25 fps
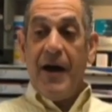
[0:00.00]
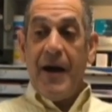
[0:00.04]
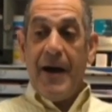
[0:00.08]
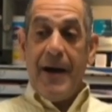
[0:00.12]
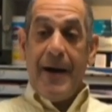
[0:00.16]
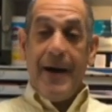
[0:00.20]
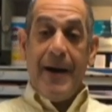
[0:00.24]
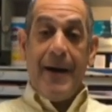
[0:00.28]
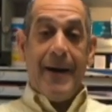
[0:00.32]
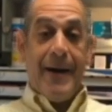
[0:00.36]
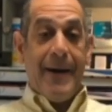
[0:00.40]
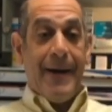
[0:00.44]

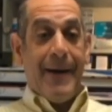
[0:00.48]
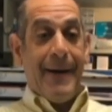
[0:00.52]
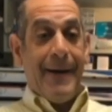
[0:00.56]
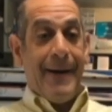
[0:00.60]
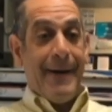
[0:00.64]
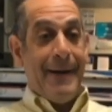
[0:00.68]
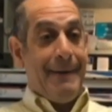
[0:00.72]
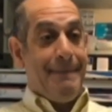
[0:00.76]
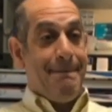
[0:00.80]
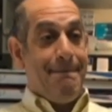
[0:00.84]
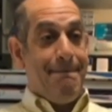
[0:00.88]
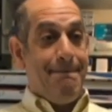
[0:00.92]

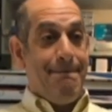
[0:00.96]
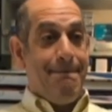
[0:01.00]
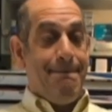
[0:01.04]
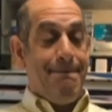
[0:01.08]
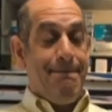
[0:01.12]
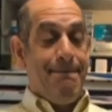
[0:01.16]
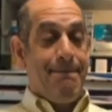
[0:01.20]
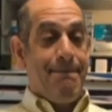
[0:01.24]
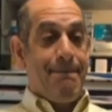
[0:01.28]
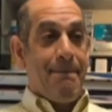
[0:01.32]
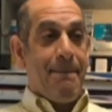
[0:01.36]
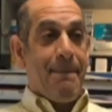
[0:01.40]

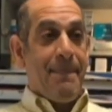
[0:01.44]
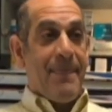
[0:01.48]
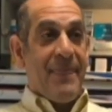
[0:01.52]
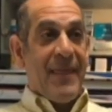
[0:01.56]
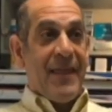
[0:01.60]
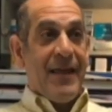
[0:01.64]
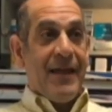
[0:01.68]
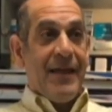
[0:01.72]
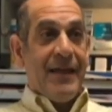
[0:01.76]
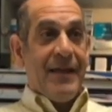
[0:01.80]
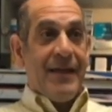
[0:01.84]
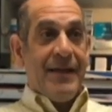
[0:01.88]
Um,
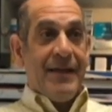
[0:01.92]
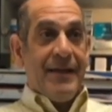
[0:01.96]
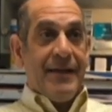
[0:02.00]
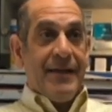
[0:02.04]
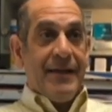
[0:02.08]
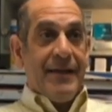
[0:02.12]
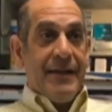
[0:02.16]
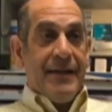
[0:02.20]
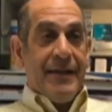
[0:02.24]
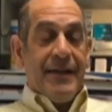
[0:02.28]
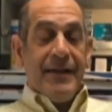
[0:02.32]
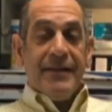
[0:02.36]

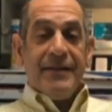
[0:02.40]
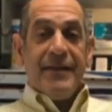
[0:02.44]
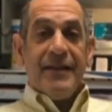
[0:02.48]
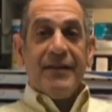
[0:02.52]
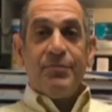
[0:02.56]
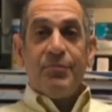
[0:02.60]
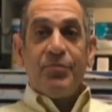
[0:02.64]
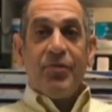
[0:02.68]
there's